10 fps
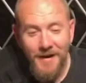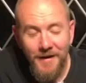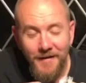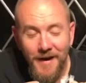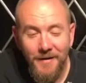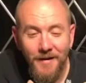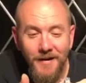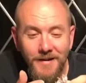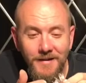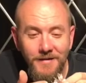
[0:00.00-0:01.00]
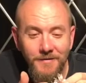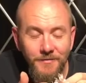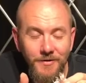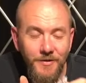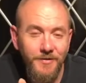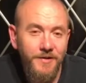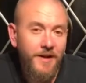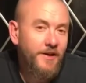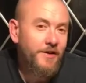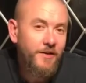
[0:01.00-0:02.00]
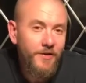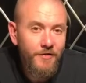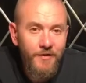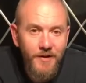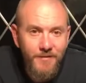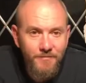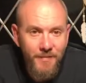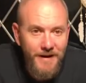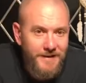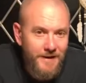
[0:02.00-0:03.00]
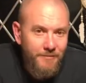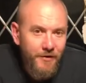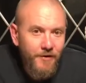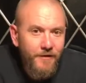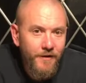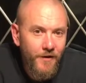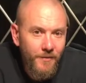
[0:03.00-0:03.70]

That I used a Cura basic profile,